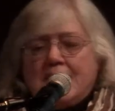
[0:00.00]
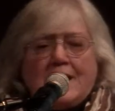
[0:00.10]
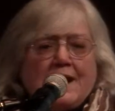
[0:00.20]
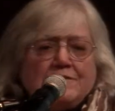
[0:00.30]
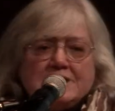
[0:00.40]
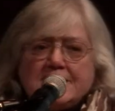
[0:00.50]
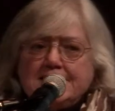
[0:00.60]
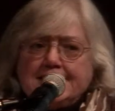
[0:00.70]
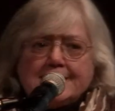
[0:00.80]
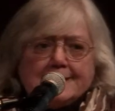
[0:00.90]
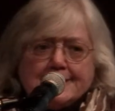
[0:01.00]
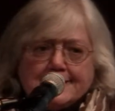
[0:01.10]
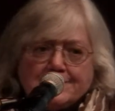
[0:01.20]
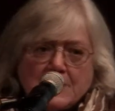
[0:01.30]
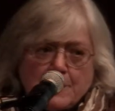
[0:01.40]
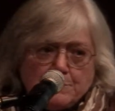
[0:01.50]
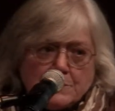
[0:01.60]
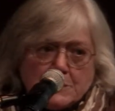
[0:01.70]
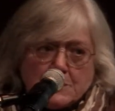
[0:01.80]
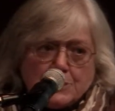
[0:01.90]
I'd have to say dozens of
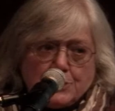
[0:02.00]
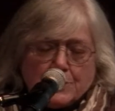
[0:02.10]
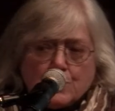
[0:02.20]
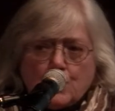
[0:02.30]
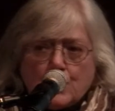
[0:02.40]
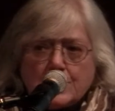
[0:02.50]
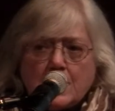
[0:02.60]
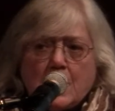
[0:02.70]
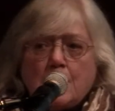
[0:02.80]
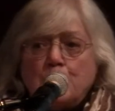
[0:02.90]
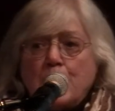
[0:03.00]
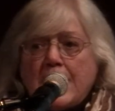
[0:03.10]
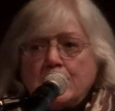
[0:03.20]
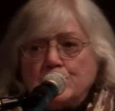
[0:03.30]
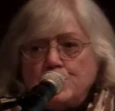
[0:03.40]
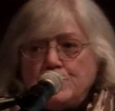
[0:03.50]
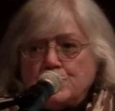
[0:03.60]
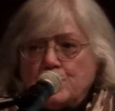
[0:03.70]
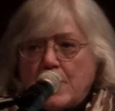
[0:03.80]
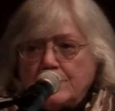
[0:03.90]
times at the Qing court prior to his
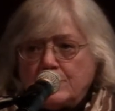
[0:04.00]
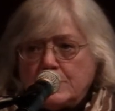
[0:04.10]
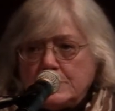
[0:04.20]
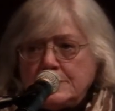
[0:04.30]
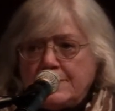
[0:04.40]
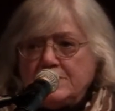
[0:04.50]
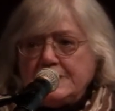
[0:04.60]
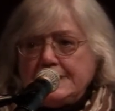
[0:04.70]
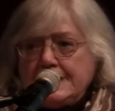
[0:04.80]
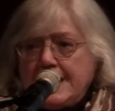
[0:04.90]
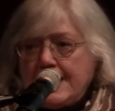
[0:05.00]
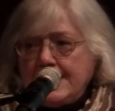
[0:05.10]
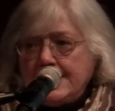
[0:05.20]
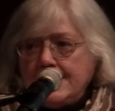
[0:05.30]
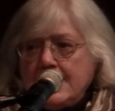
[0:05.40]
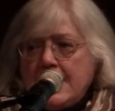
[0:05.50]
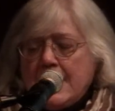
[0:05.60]
arrival in 1780